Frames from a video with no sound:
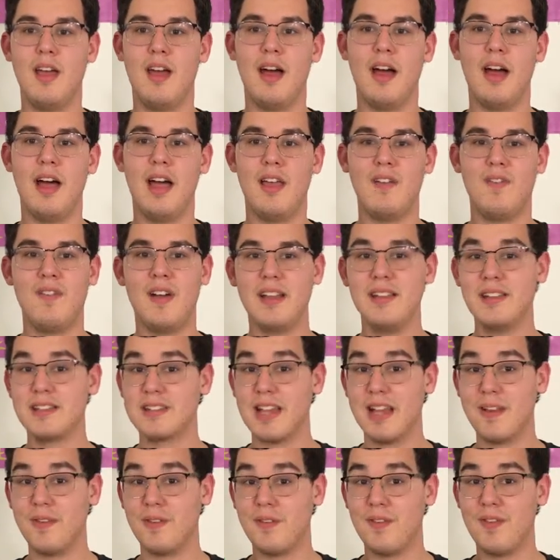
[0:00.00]
I find this
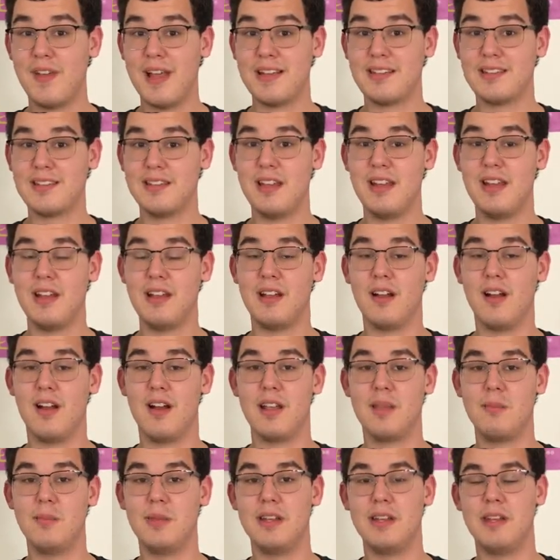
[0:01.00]
kind of a fascinating
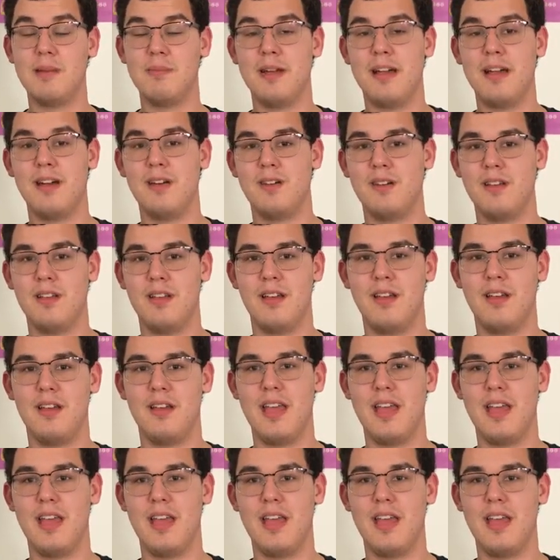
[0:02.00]
argument about